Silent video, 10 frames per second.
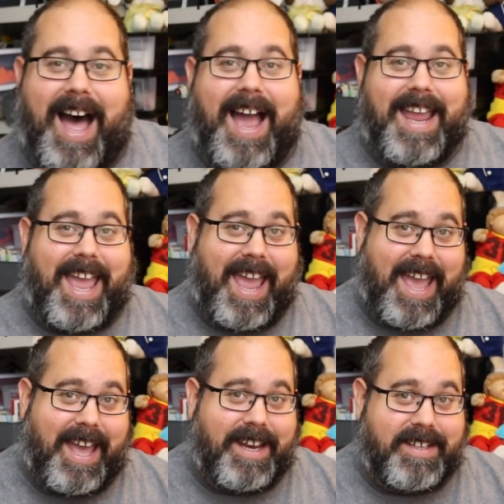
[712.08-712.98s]
I
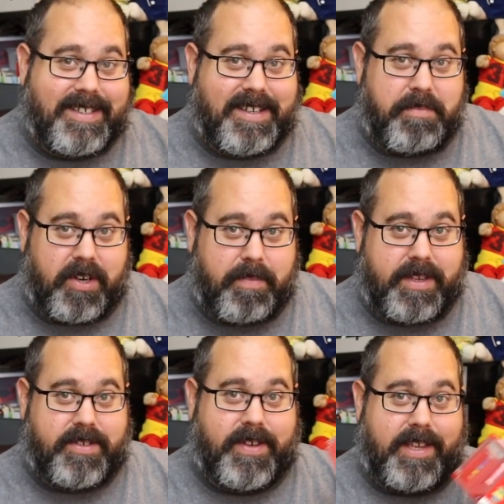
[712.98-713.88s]
had a similar
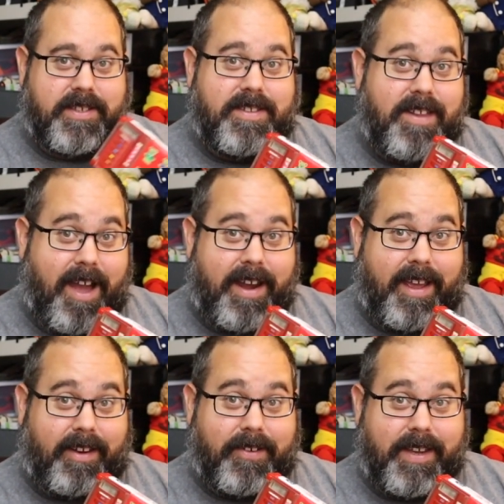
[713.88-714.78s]
pencil case, not
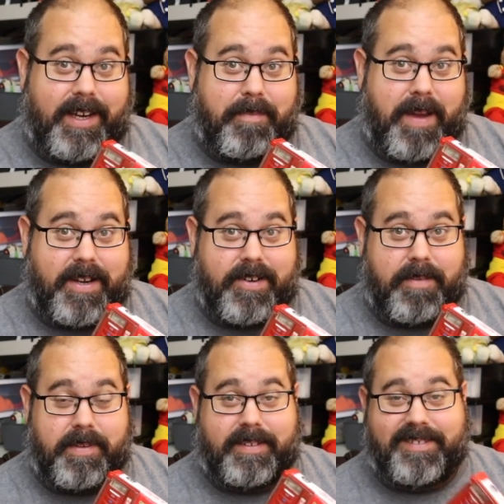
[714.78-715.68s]
Hello Kitty, mind you.
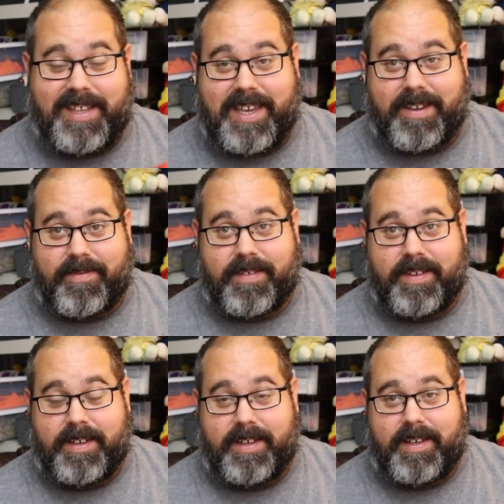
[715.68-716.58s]
I believe
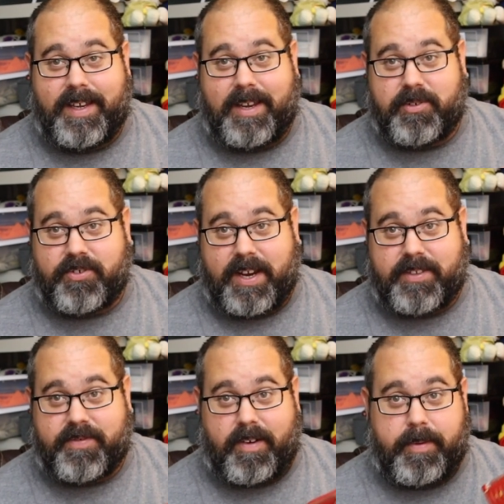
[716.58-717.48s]
it was
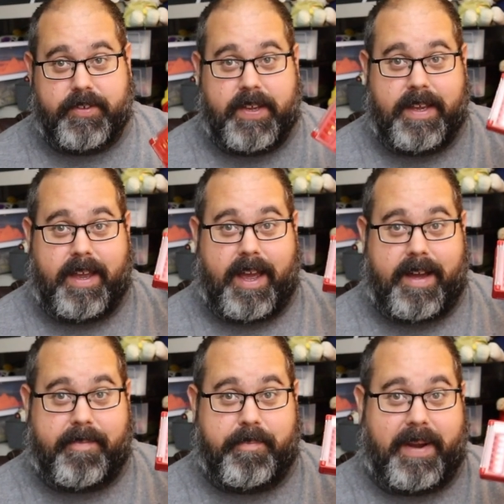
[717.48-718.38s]
Transformers,
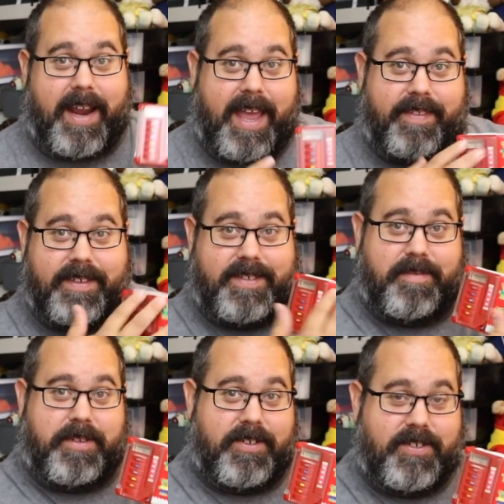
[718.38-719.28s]
um, but I had this
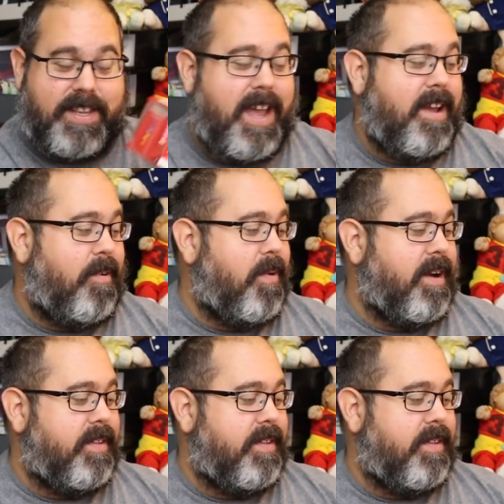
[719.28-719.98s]
similar style where